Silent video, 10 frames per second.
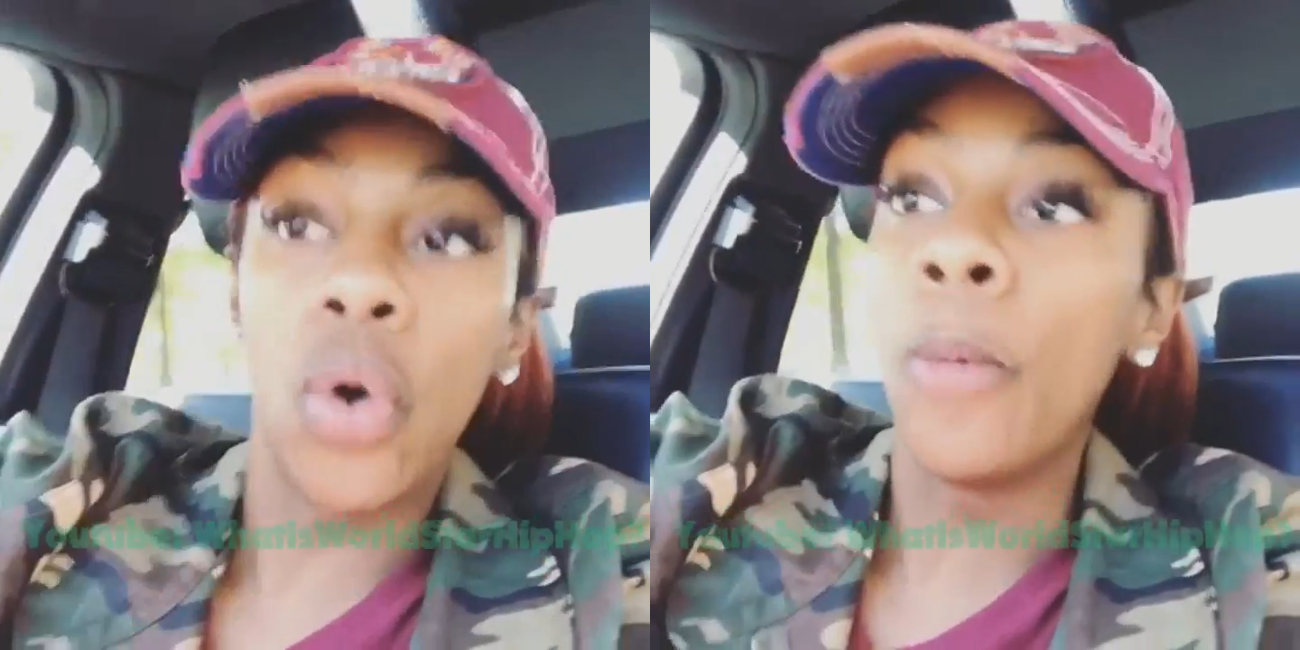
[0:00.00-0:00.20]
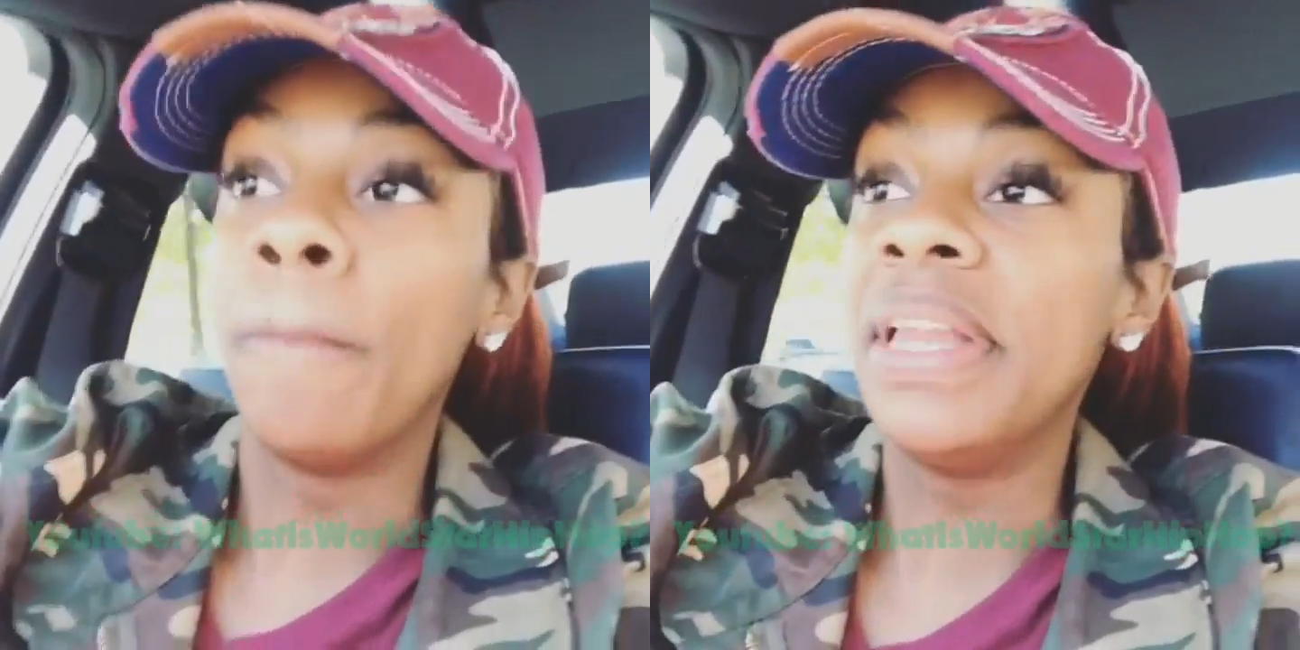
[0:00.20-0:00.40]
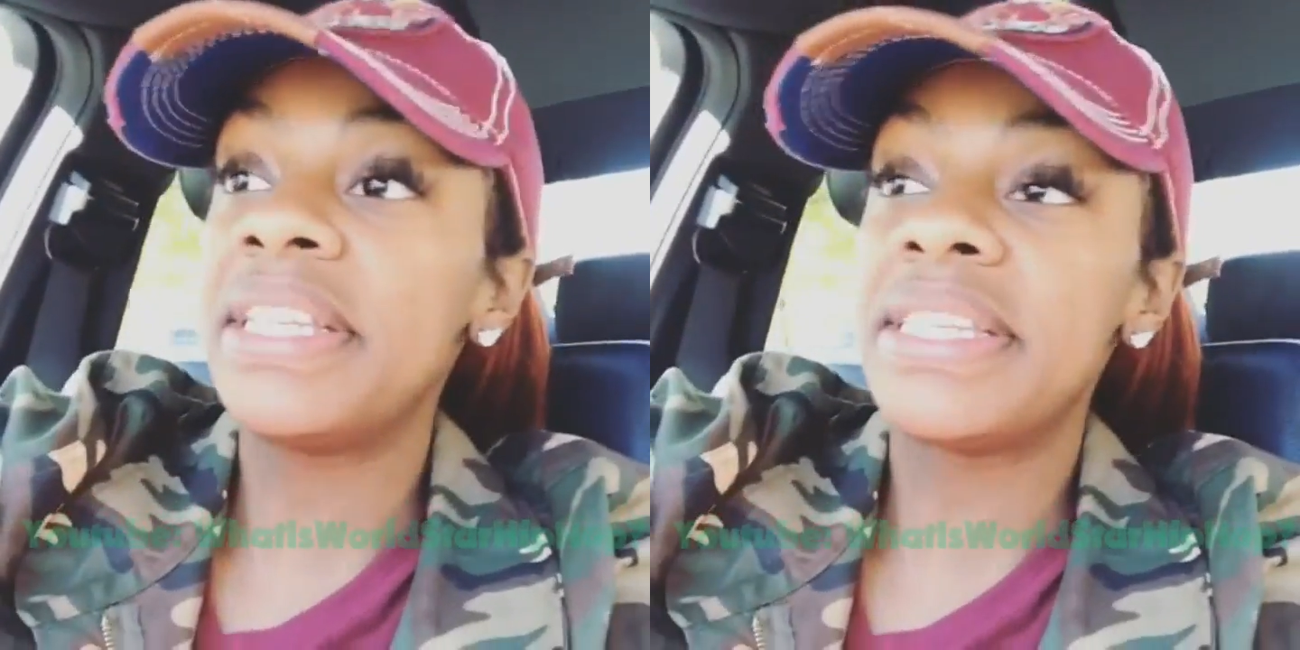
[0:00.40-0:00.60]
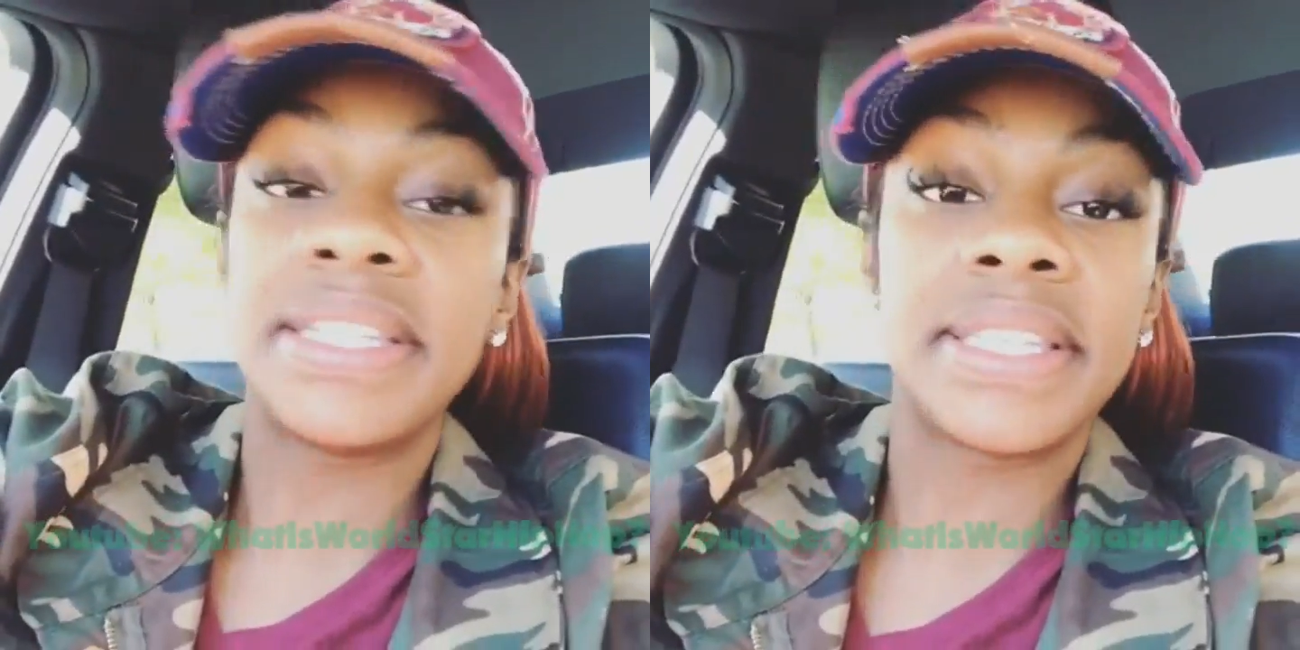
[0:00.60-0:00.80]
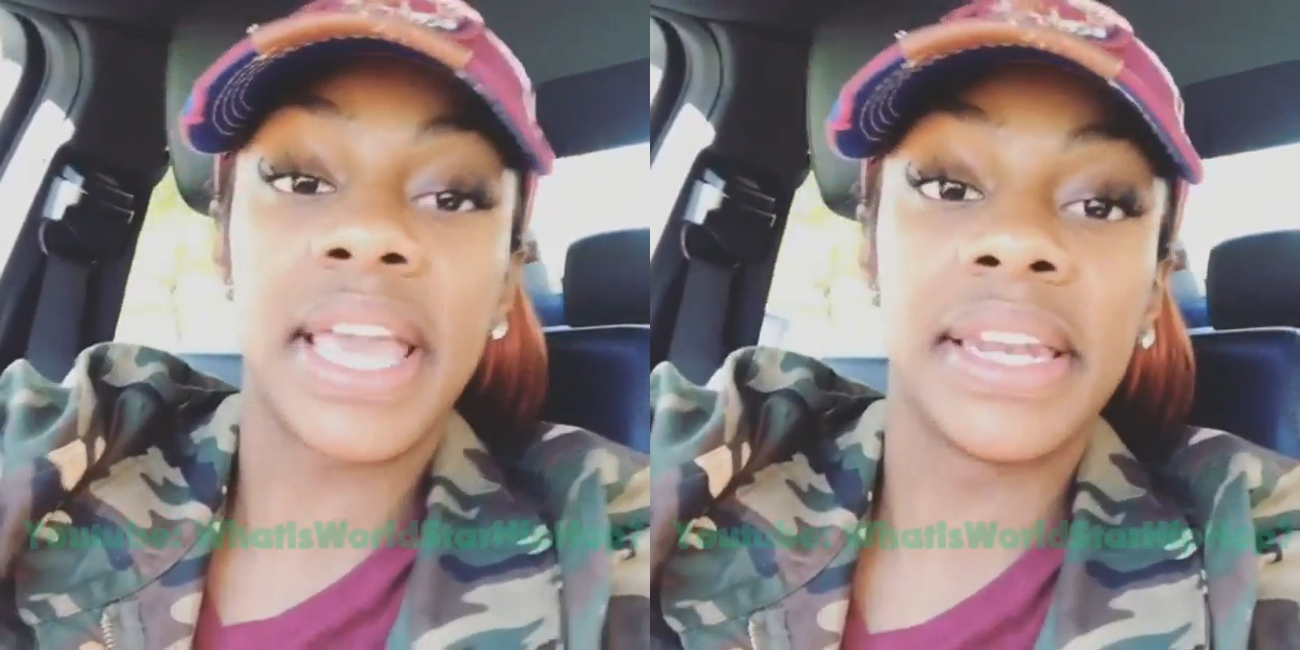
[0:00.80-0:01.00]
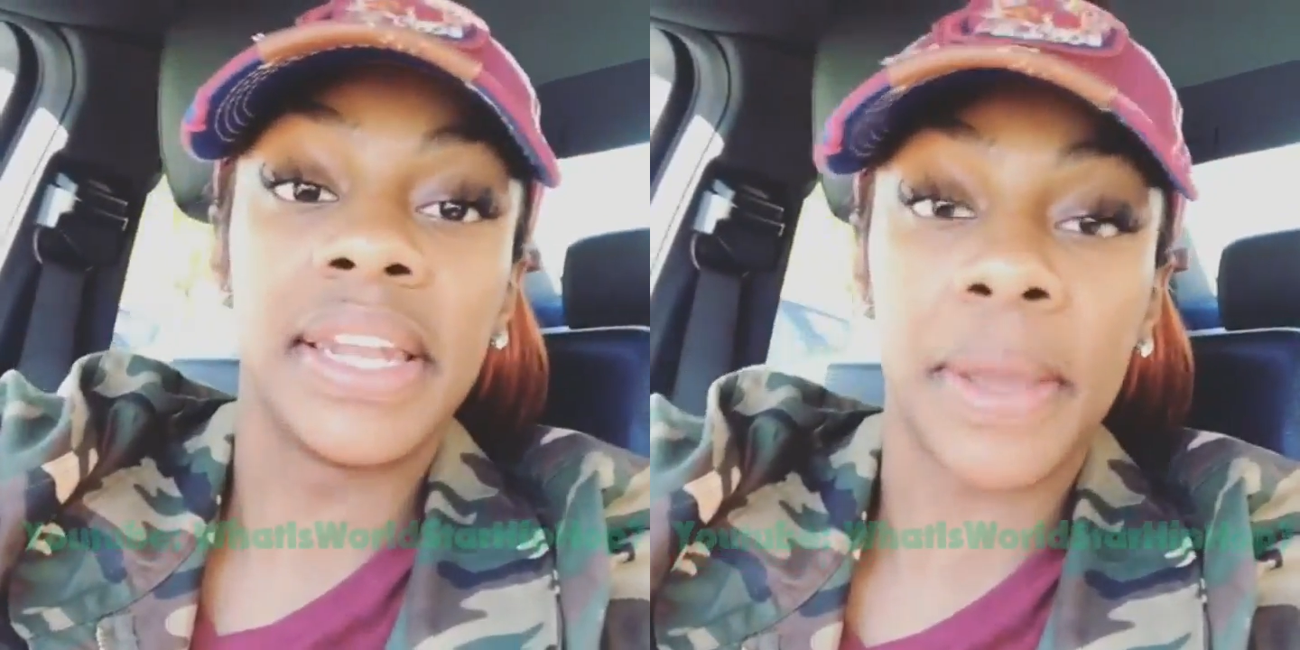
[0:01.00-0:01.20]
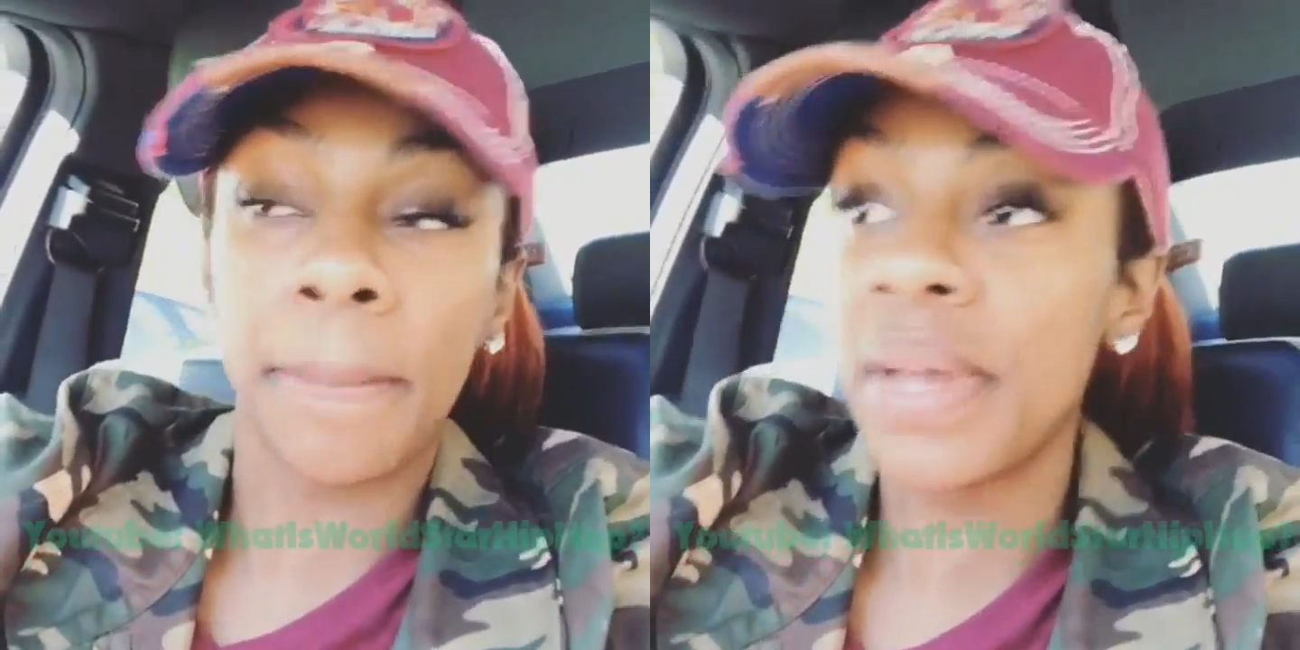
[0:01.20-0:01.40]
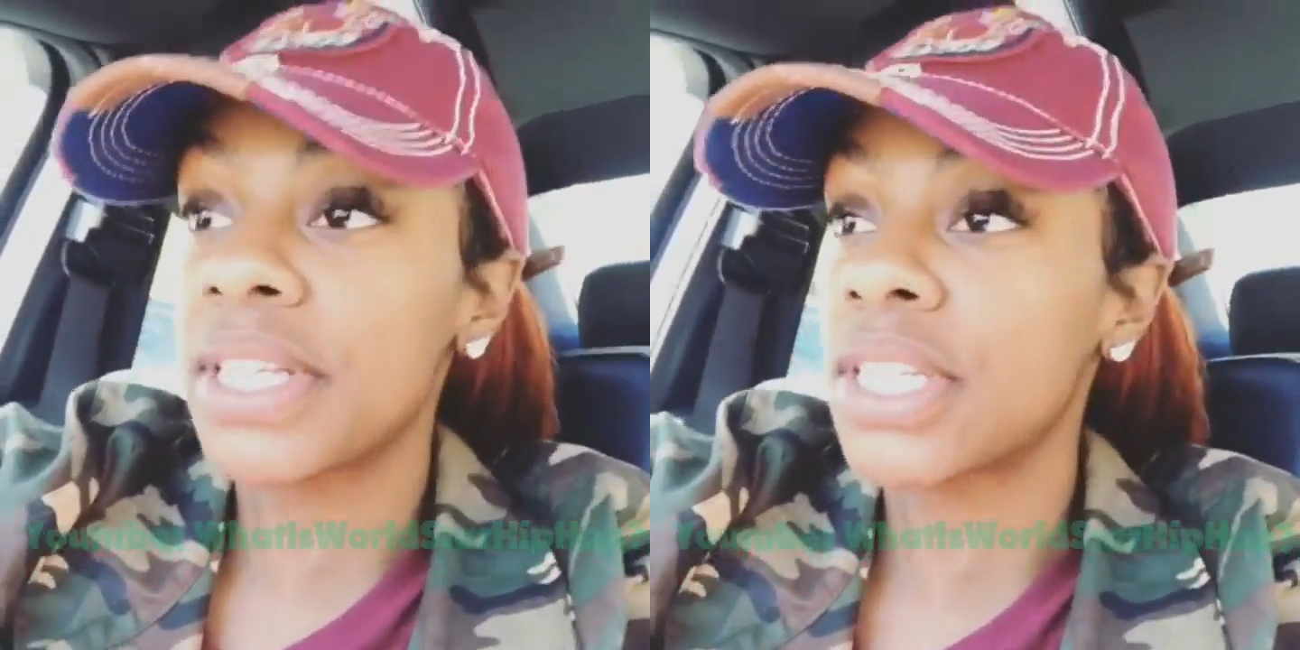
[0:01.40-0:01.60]
Old bleachy skin
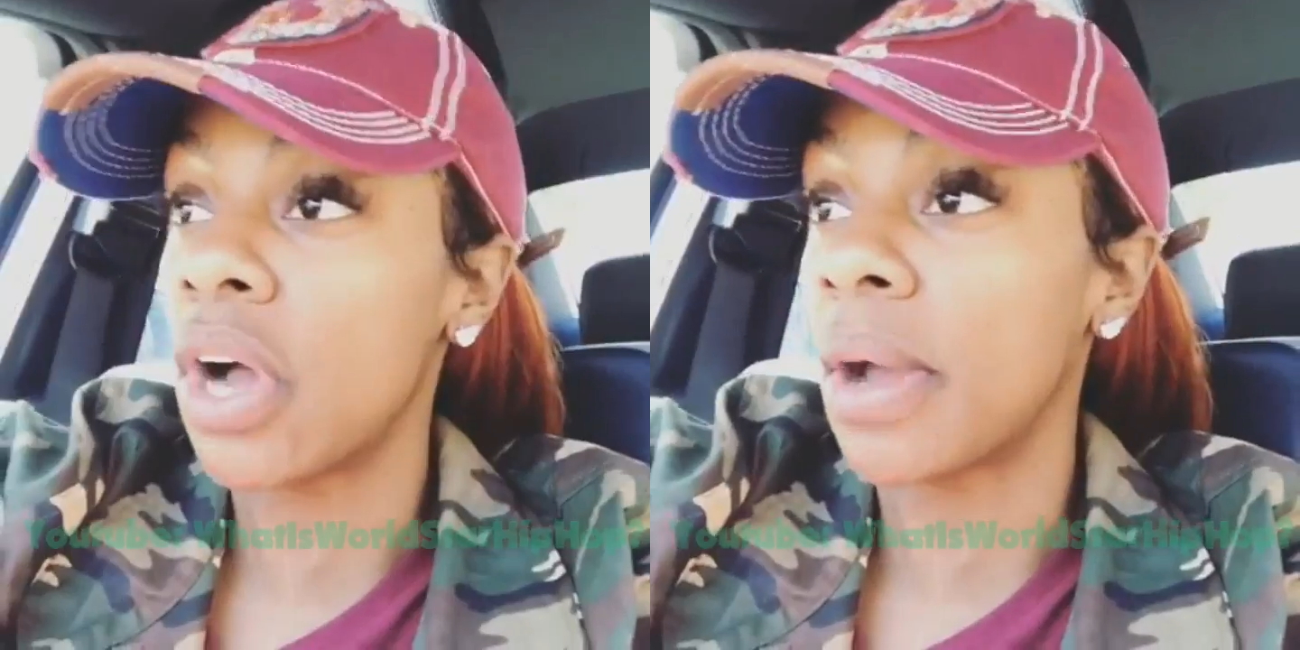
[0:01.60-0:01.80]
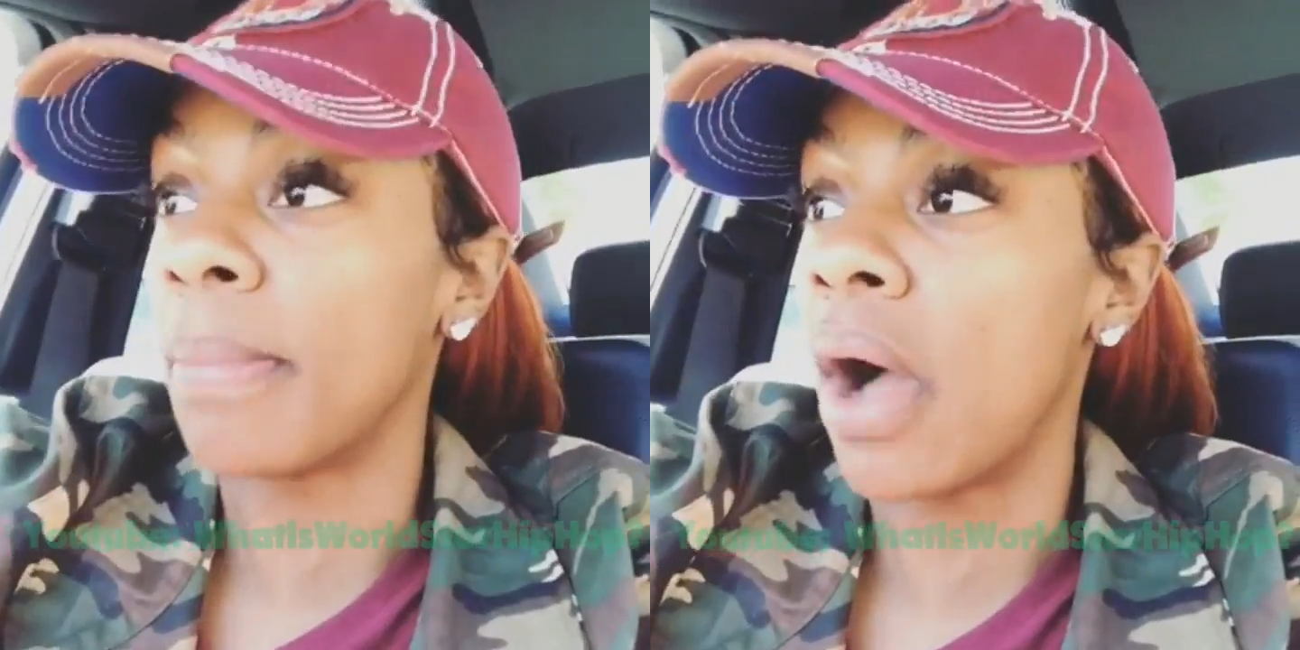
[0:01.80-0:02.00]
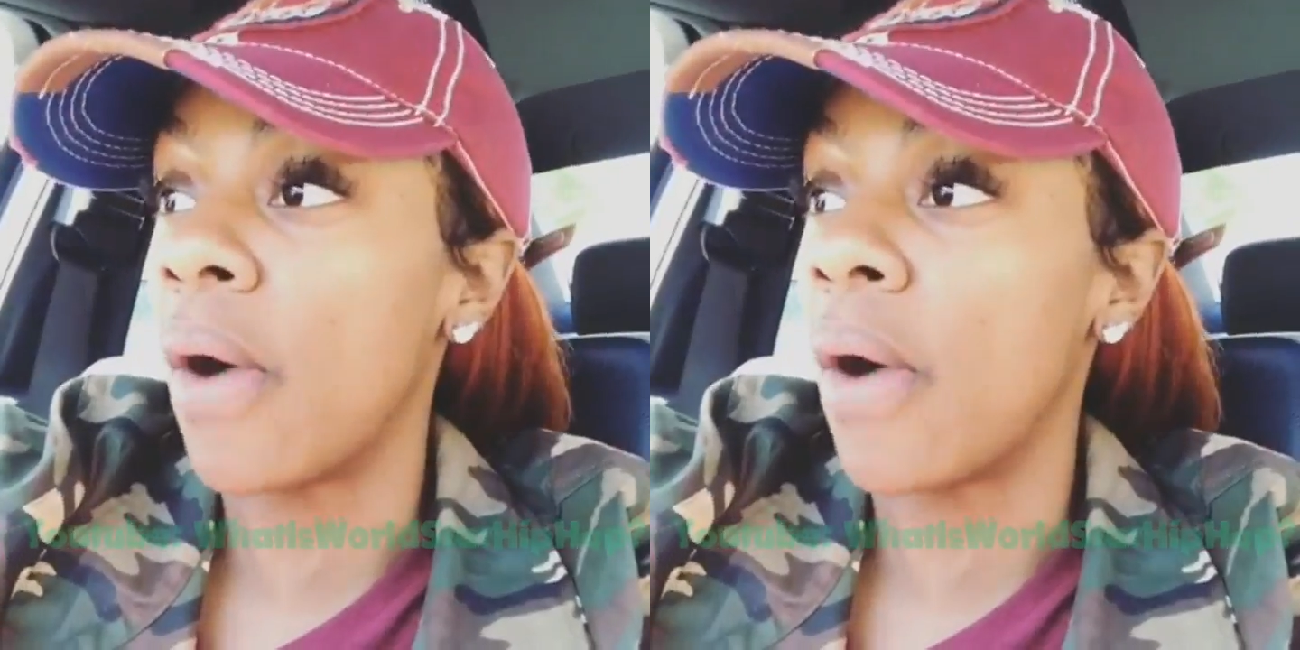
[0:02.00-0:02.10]
looking bitch talking